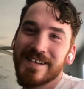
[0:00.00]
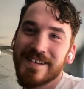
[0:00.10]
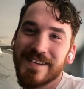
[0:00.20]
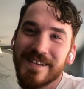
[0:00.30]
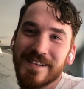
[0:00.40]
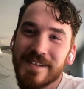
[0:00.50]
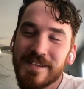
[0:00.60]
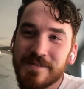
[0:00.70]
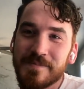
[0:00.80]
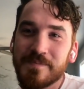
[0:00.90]

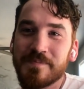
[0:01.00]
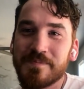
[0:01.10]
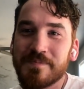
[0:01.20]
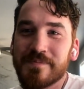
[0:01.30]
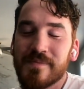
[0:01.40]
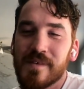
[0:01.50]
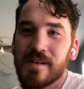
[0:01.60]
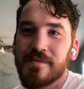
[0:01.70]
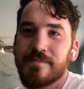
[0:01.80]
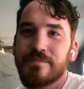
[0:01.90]

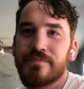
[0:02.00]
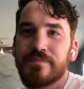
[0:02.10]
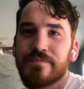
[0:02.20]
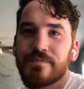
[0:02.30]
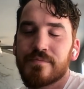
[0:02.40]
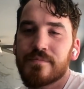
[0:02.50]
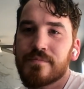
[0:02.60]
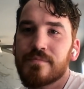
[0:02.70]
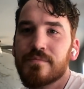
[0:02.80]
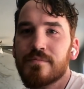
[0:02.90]

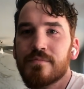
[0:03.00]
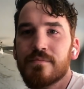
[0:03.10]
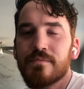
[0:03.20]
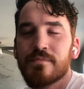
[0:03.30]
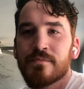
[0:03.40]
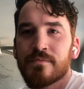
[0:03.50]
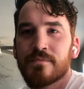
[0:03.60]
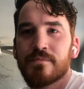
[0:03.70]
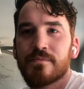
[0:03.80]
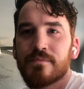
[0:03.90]

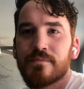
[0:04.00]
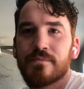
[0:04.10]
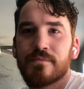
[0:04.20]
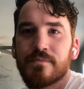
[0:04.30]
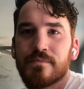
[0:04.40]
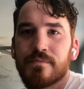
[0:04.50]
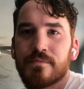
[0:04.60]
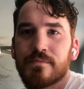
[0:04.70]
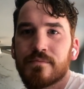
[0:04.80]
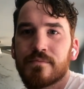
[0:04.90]

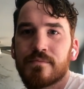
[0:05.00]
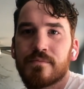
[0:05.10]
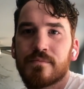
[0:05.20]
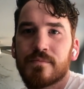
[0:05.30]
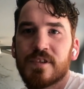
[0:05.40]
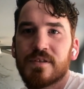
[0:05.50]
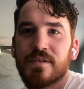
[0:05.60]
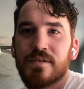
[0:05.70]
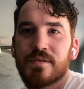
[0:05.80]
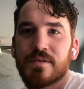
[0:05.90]

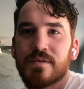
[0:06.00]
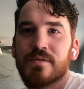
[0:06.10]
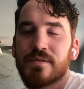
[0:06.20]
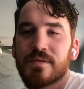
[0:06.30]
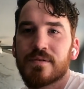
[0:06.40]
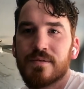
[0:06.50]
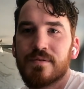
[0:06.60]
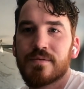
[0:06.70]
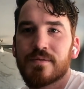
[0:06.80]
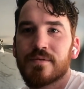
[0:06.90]

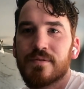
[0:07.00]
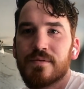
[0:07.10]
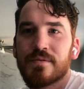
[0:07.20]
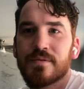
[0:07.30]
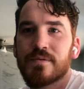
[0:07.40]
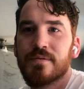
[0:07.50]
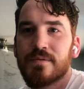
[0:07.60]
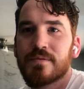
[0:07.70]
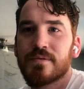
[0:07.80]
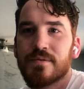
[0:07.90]
The person shown says nothing.